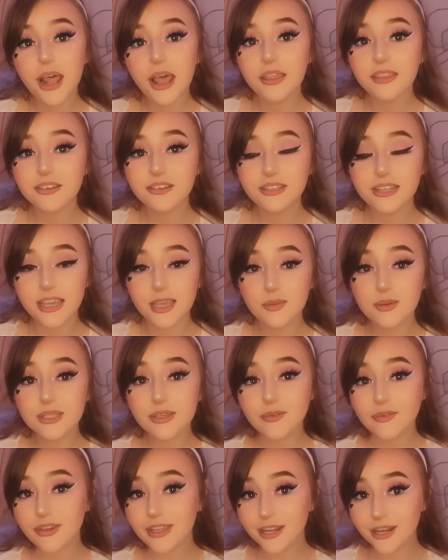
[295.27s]
other types
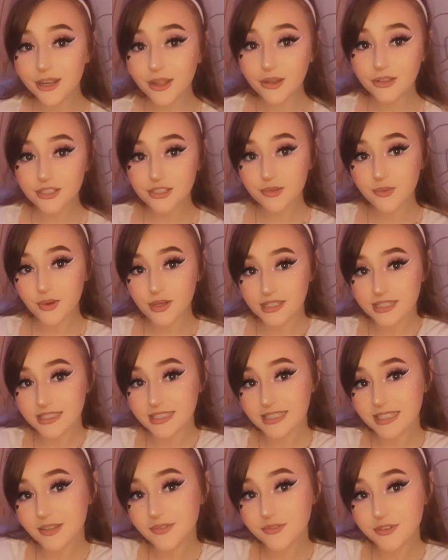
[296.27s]
of videos you want to
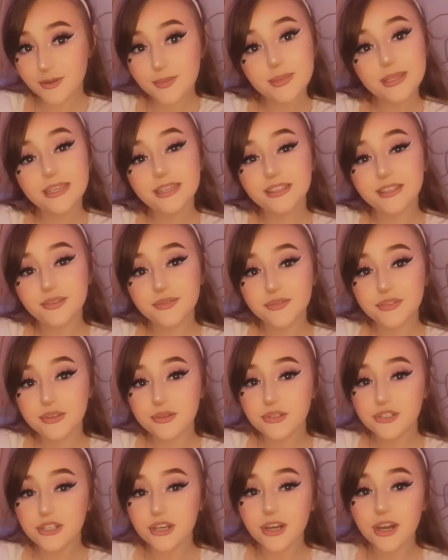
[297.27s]
see from me in the
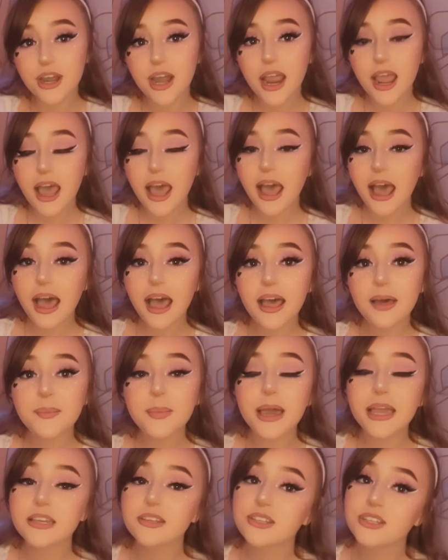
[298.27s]
future. Um,
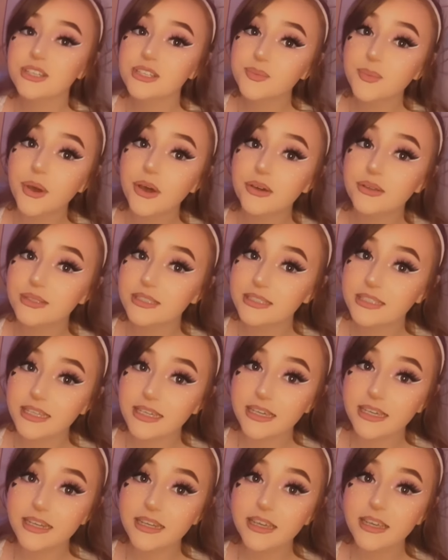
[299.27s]
I just
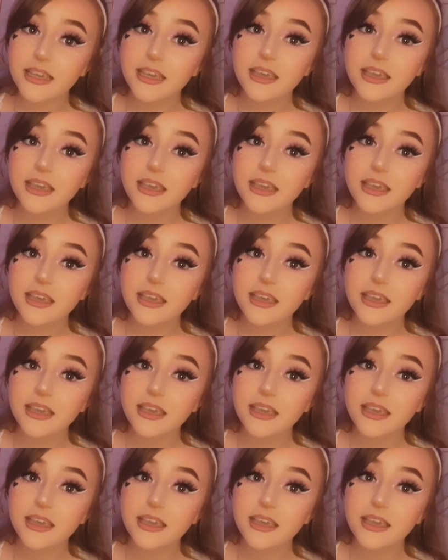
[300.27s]
posted